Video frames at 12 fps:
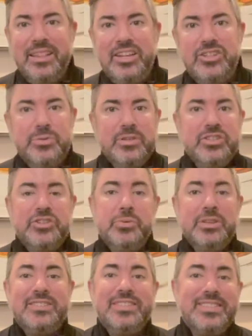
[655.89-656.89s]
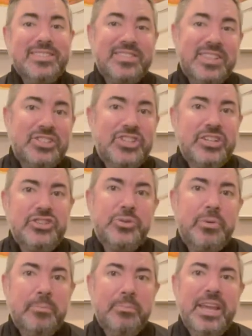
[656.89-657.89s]
due to his decision
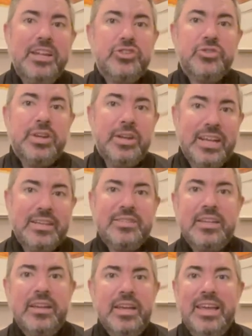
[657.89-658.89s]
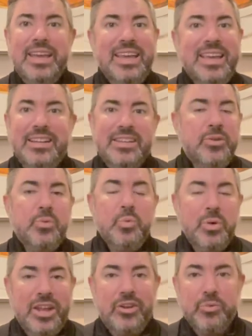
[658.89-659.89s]
to impeach Nixon, he didn't
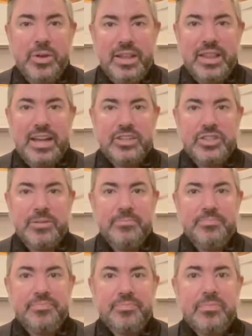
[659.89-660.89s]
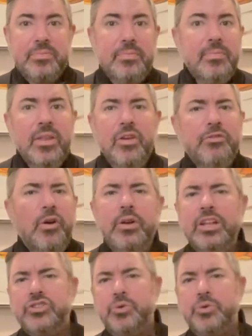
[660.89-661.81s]
win re-election. Voting to